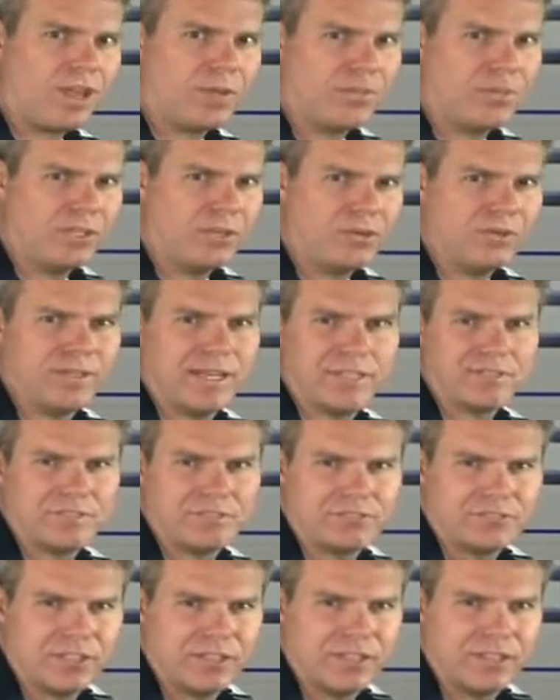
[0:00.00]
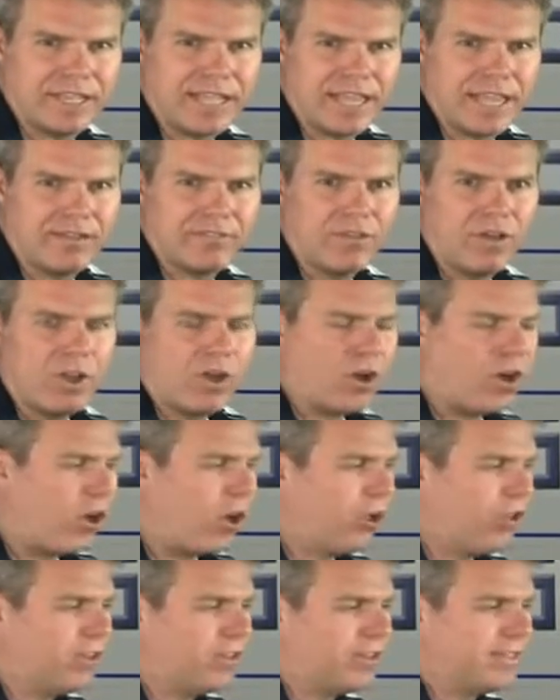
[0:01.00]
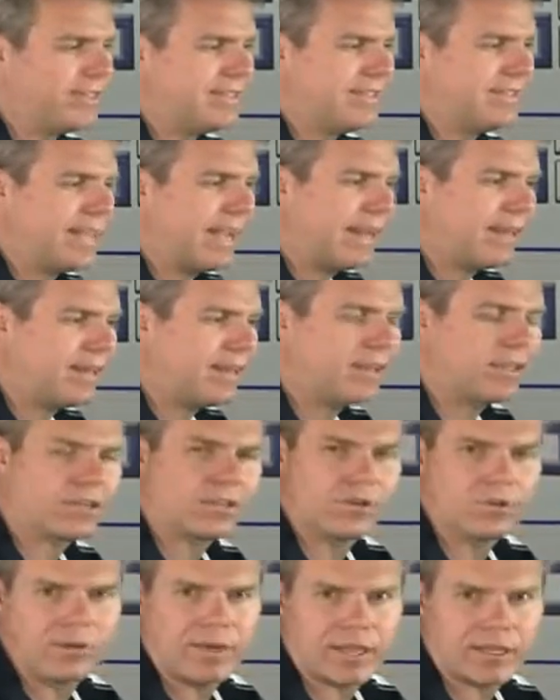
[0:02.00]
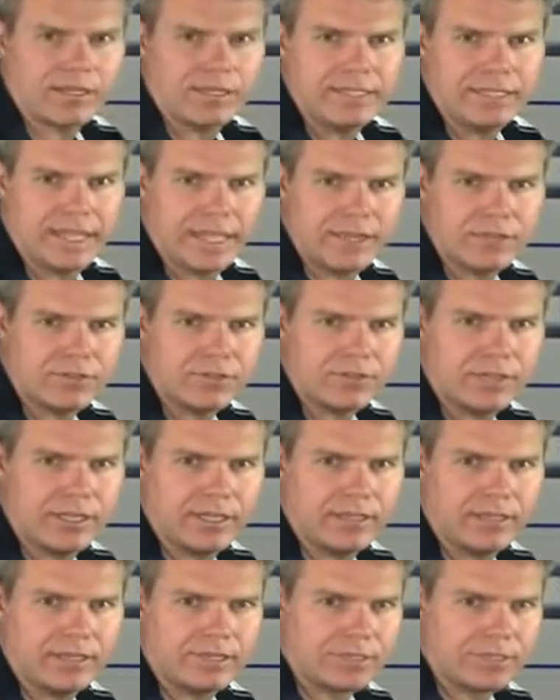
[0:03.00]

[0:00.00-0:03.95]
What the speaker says: you don't necessarily have all of the data correctly entered in,